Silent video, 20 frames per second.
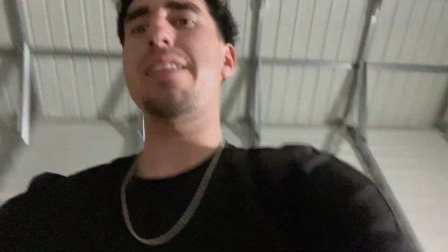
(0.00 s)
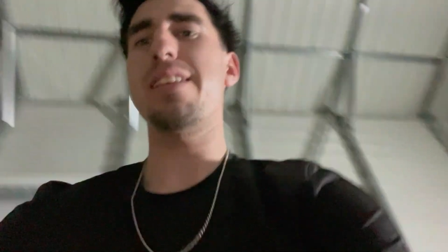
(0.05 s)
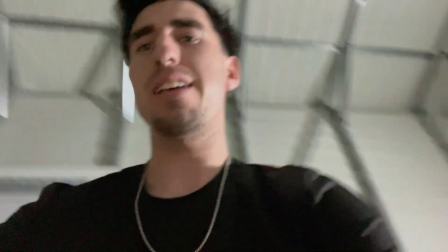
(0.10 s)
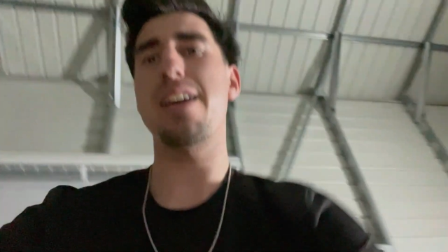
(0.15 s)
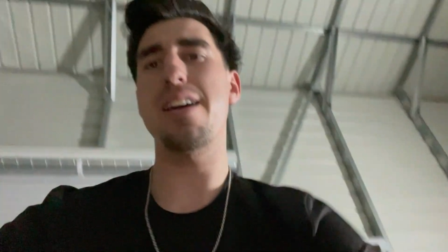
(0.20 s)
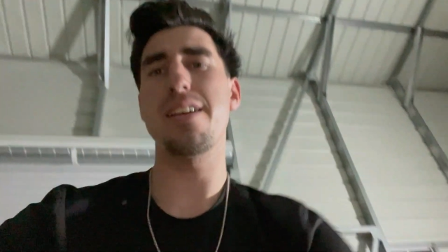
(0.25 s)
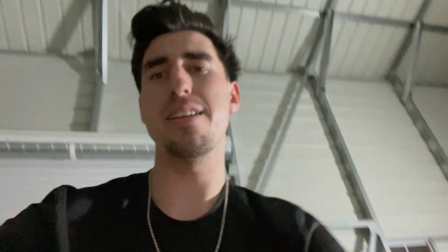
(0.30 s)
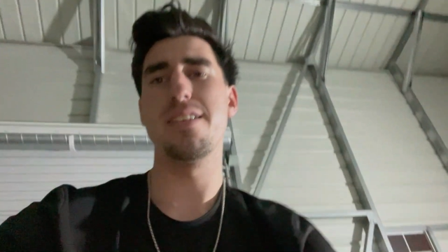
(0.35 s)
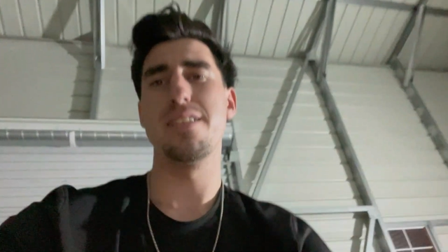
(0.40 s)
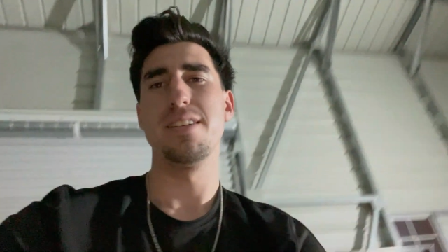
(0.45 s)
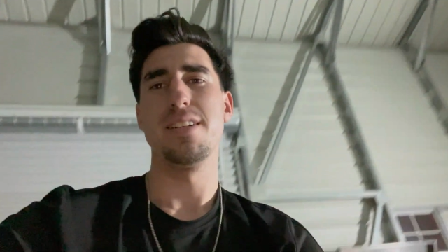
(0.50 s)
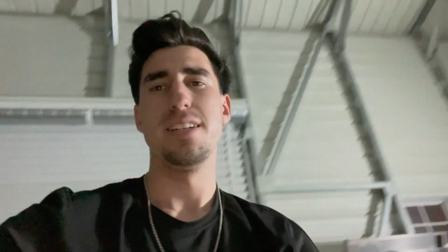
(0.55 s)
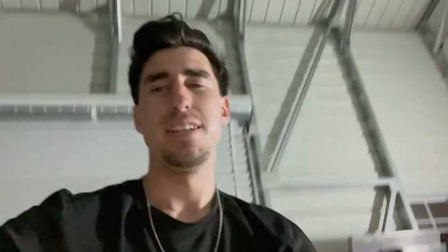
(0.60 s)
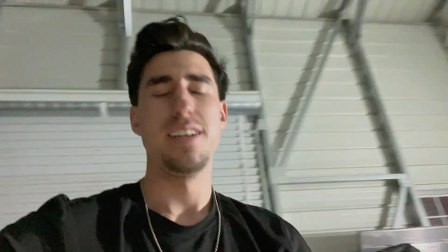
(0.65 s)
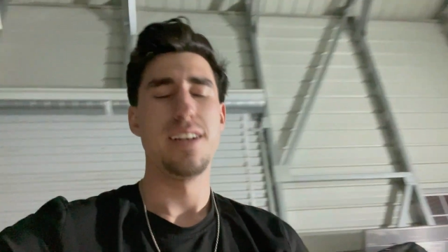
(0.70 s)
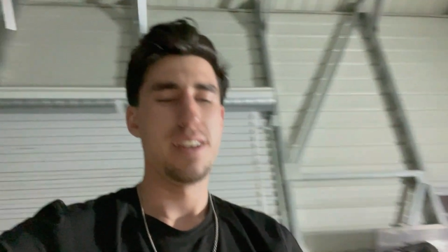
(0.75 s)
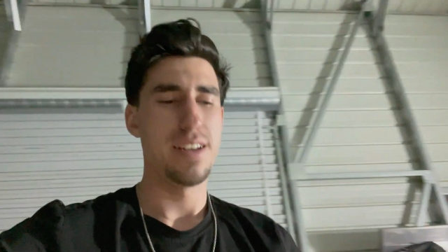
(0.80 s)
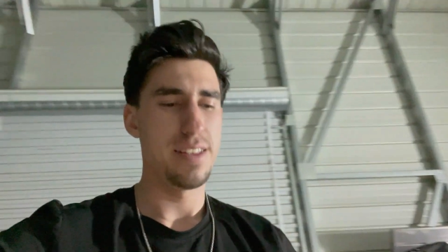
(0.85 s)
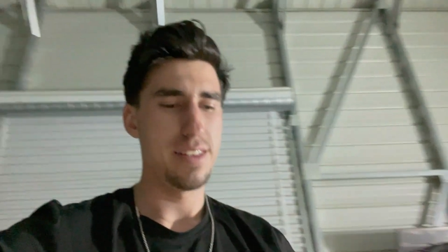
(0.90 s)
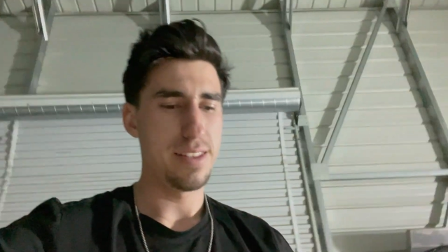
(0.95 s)
that,
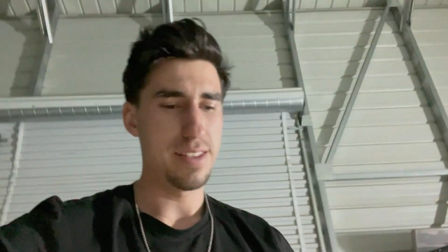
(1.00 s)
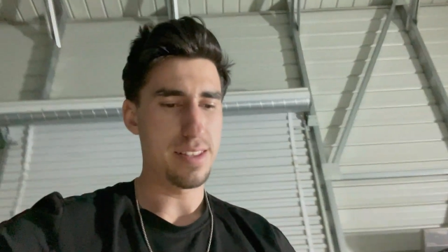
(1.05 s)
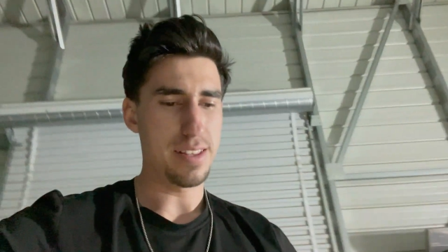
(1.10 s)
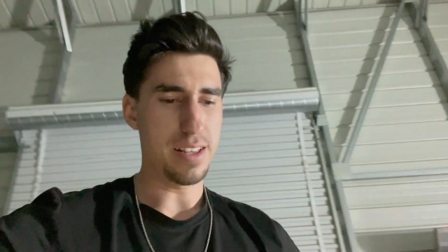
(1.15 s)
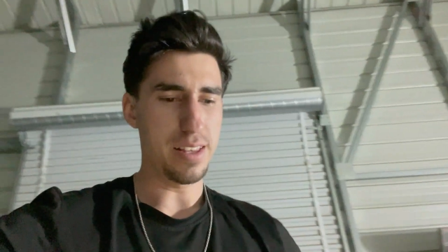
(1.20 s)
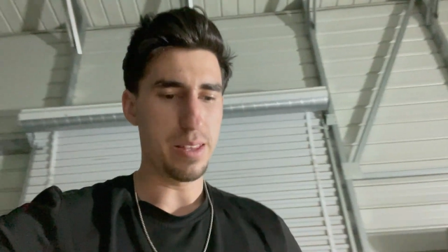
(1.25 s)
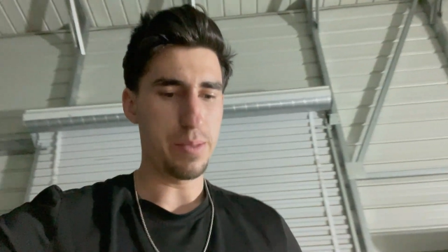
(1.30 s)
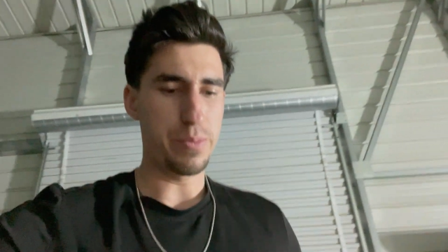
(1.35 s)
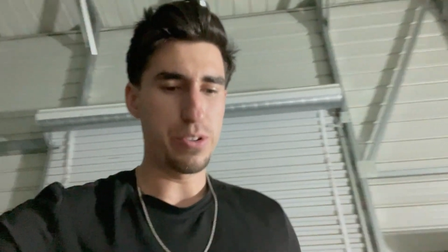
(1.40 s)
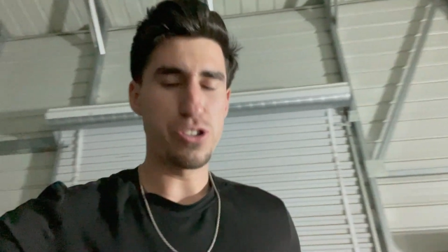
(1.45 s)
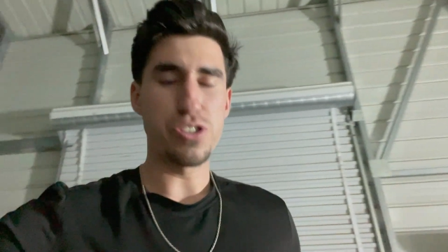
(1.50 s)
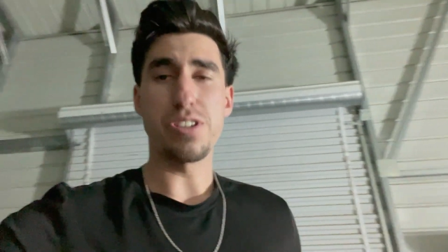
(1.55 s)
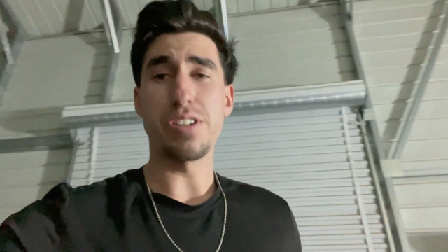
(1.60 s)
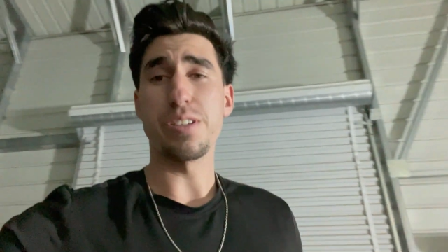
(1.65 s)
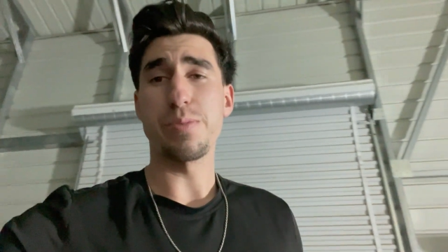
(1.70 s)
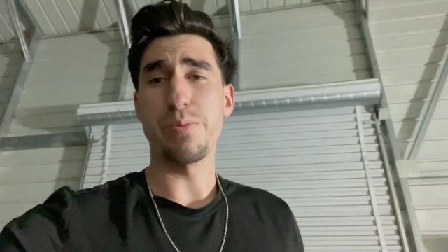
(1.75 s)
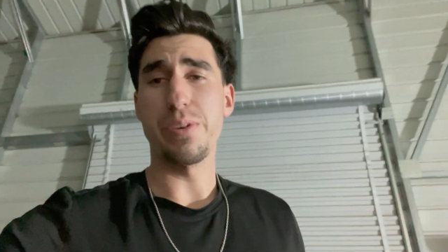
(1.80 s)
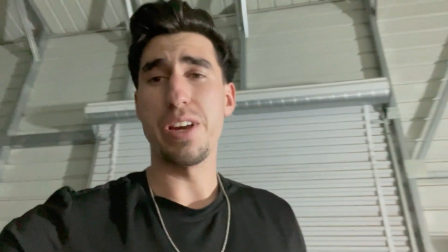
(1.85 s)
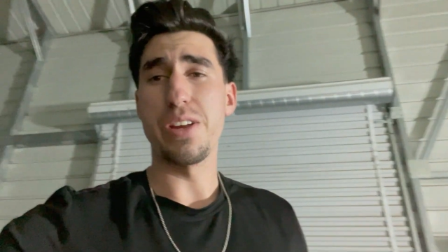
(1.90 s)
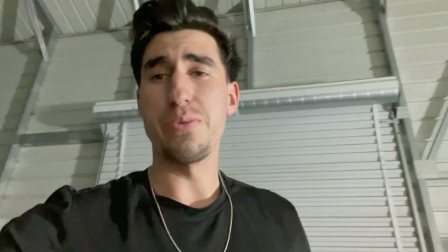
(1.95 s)
let me just
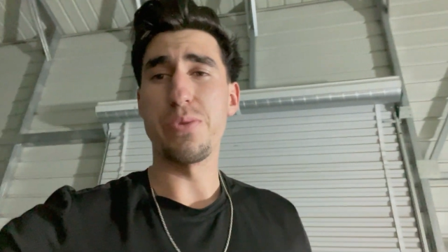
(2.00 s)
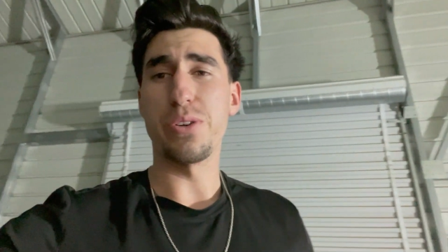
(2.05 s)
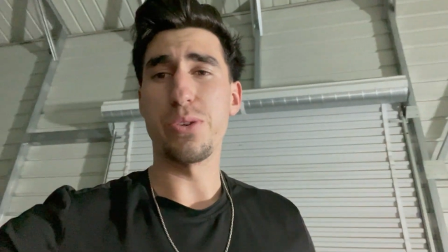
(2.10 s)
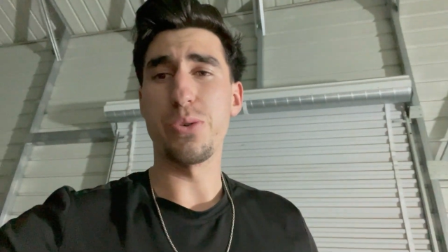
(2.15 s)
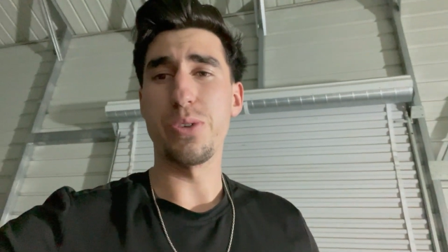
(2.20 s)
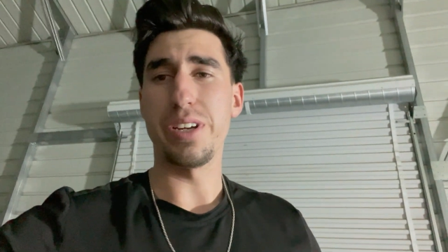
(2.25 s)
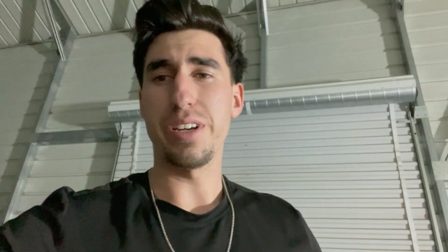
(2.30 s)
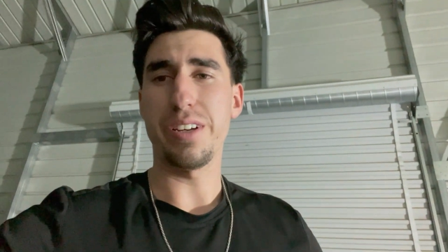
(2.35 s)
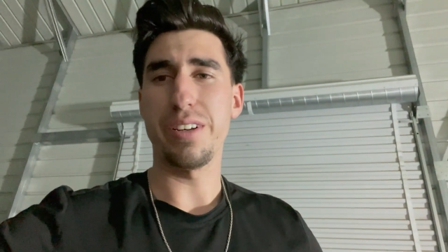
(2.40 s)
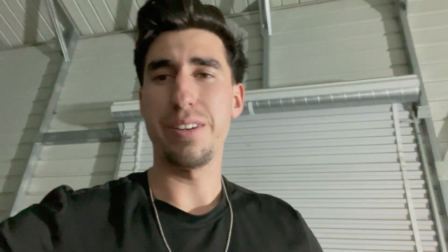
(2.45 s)
explain real quick.